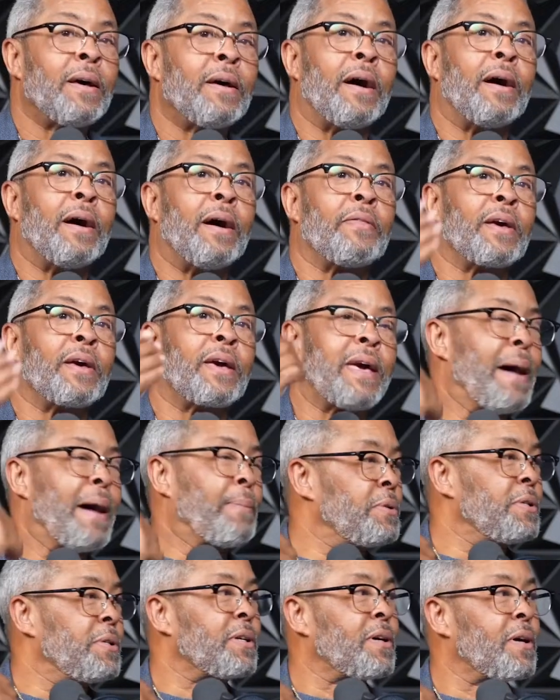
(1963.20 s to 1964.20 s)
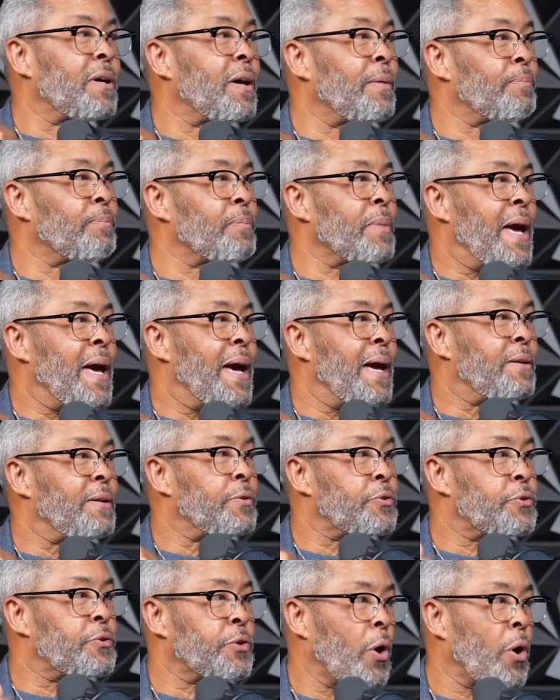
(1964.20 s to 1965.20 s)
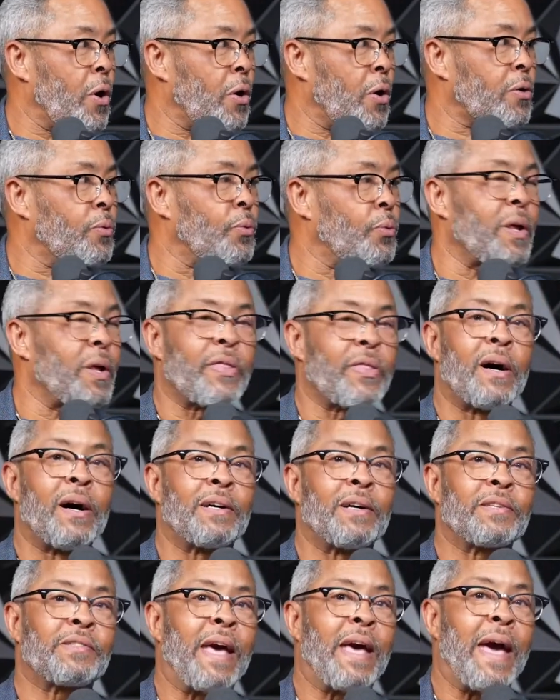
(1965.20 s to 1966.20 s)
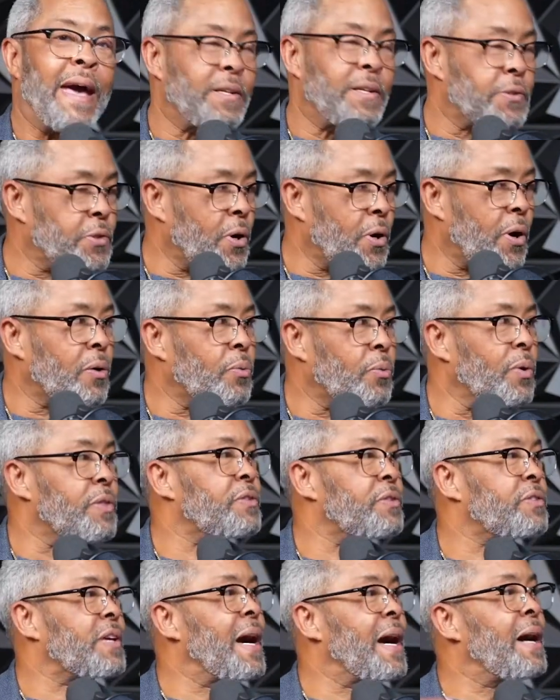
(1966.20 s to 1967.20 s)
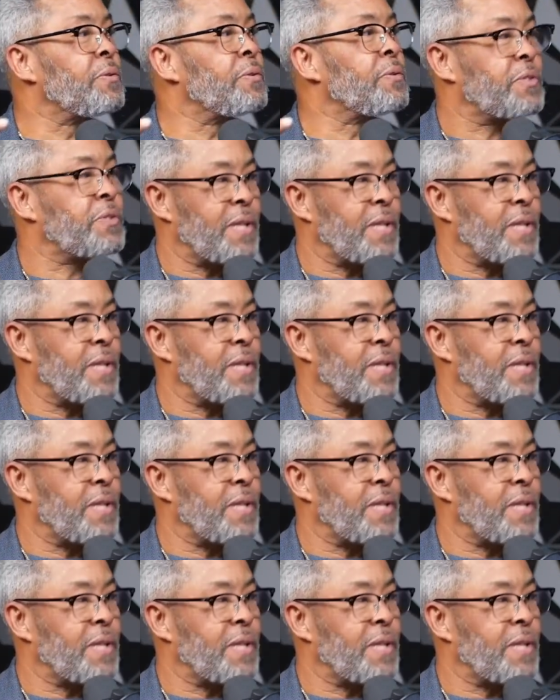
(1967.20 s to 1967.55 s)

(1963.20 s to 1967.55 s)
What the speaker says: the captain to come and talk with us and talk with scouts,